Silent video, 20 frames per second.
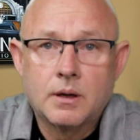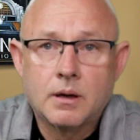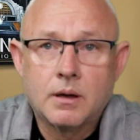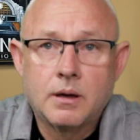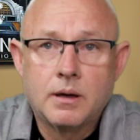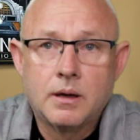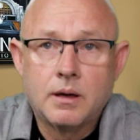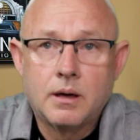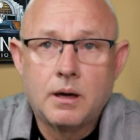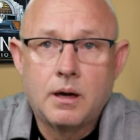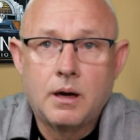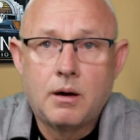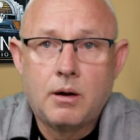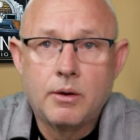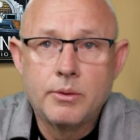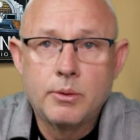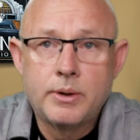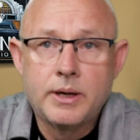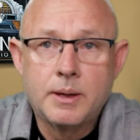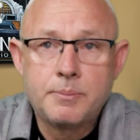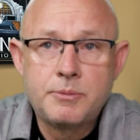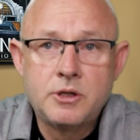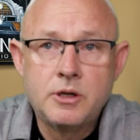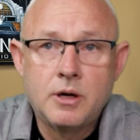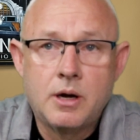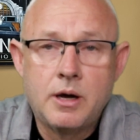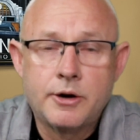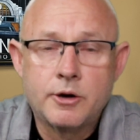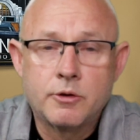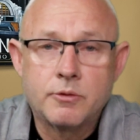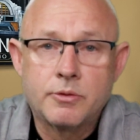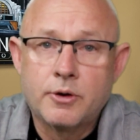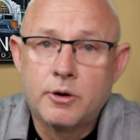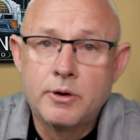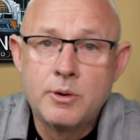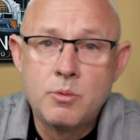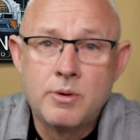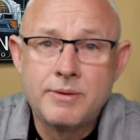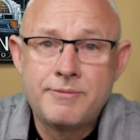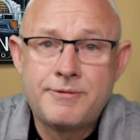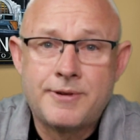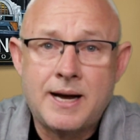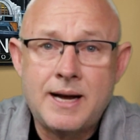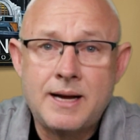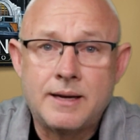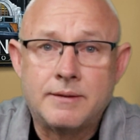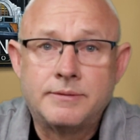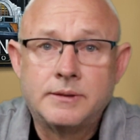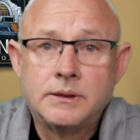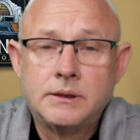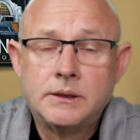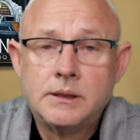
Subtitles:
all the way up to $131,500.